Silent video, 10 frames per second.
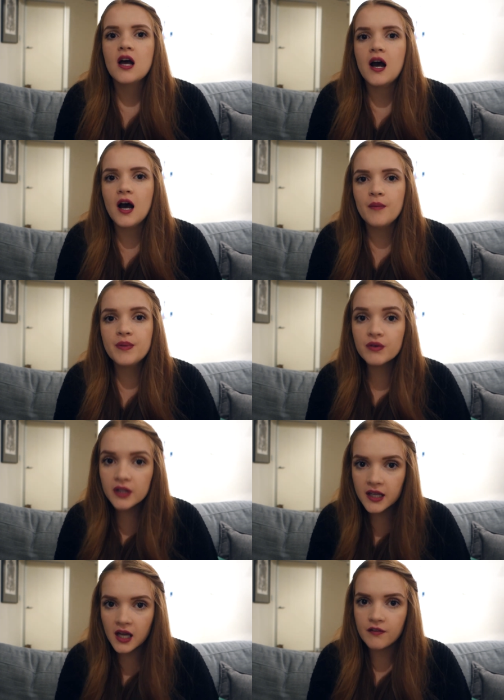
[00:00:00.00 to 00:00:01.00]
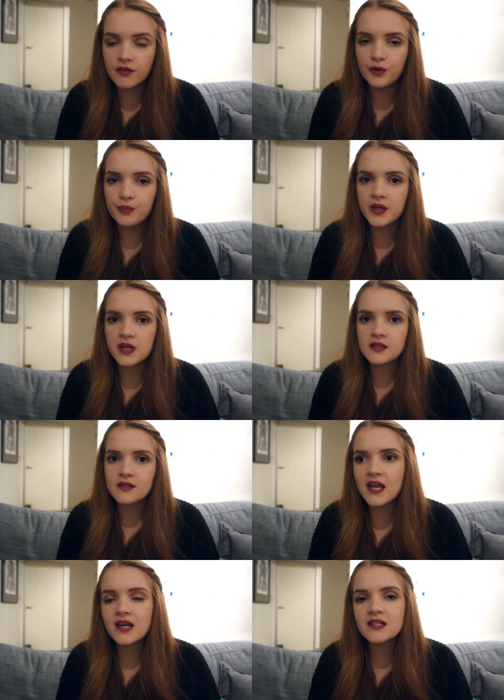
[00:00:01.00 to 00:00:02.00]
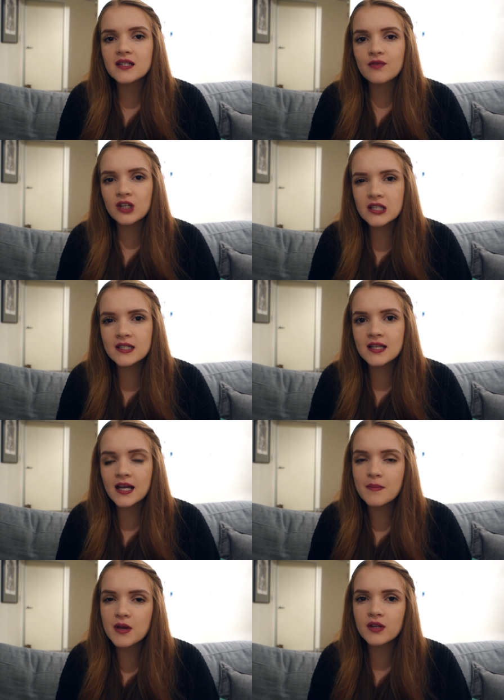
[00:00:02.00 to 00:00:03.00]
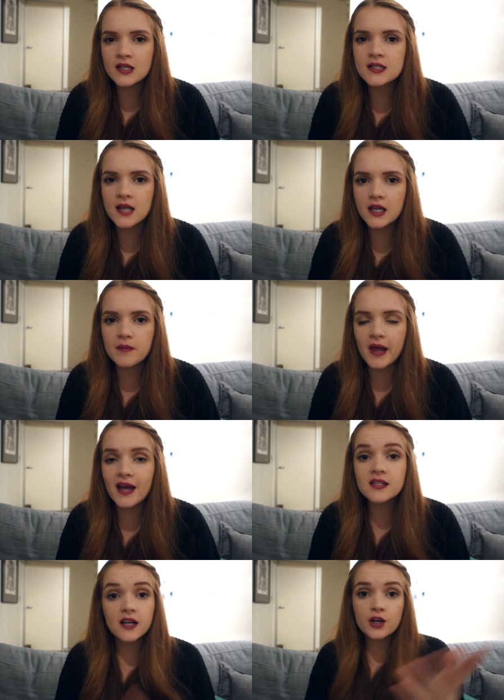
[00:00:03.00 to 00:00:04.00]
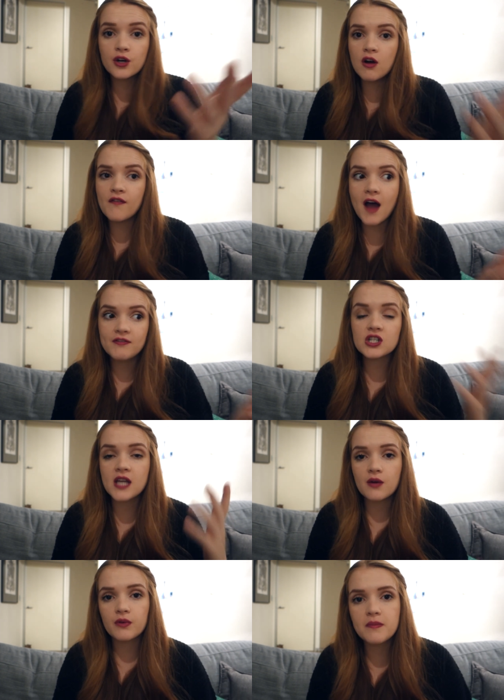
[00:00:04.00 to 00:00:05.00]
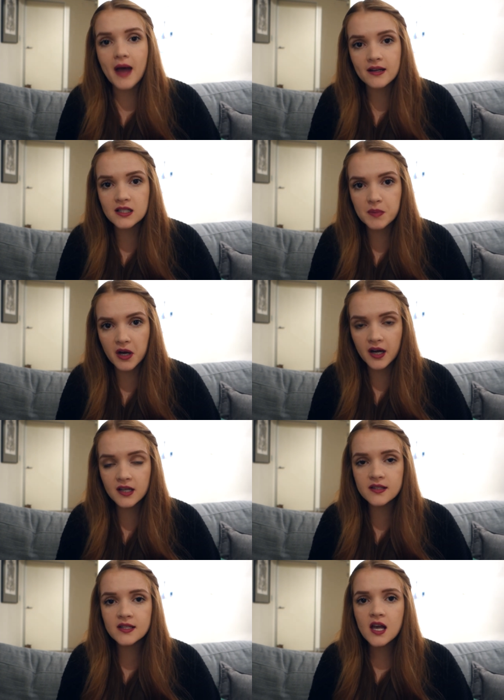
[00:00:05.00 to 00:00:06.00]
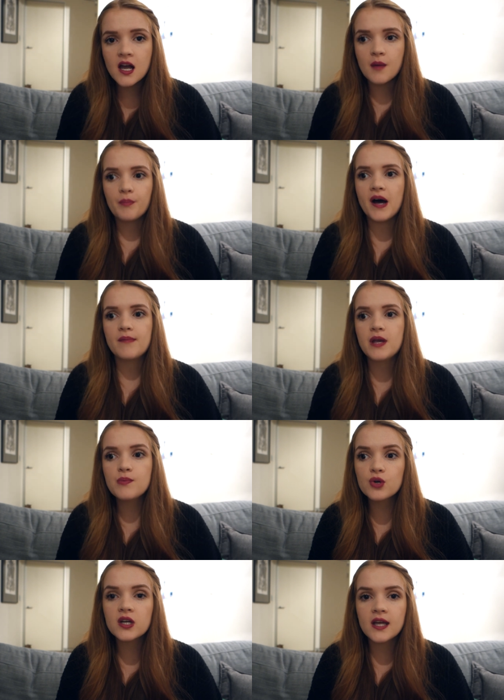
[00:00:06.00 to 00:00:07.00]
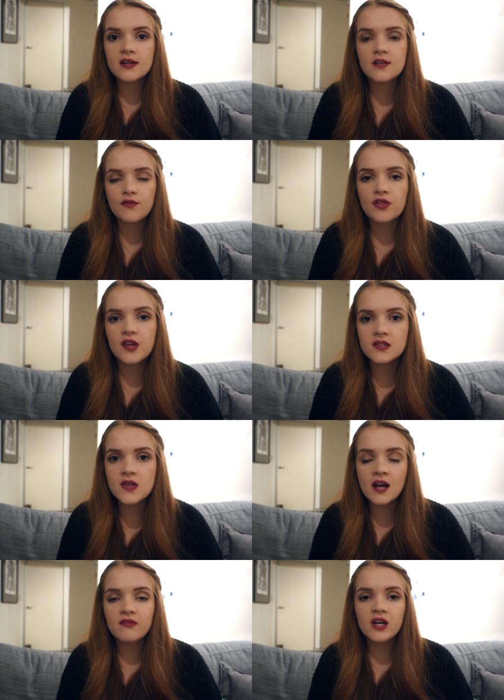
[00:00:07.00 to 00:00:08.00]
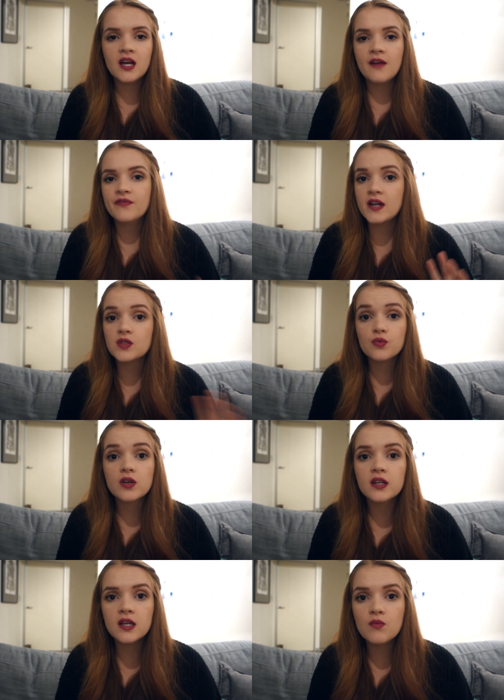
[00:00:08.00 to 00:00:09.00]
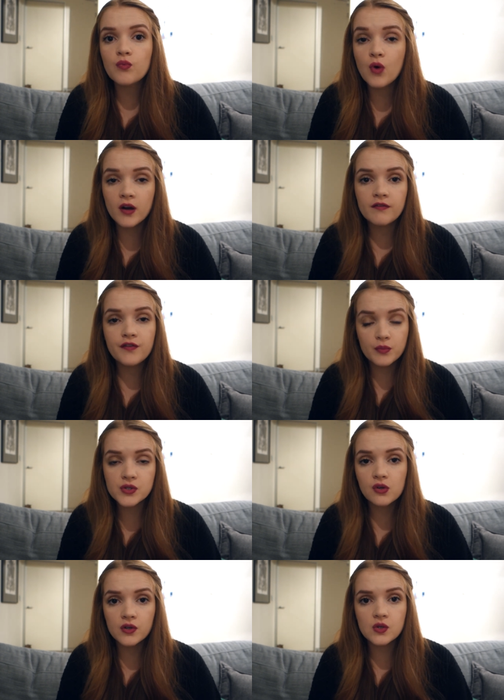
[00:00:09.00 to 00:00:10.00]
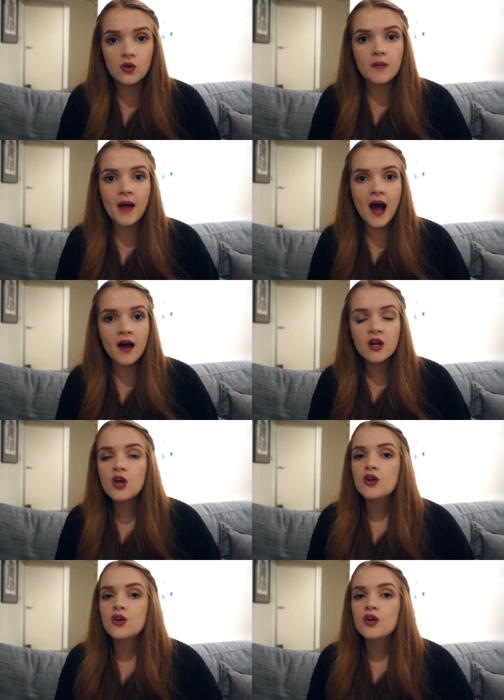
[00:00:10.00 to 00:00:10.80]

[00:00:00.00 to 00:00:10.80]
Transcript: Uh, be really careful because it is a really, it can be a really sucky place and I don't know if I've just had a really bad experience, but people can get different things out of it and that's really what film school is all about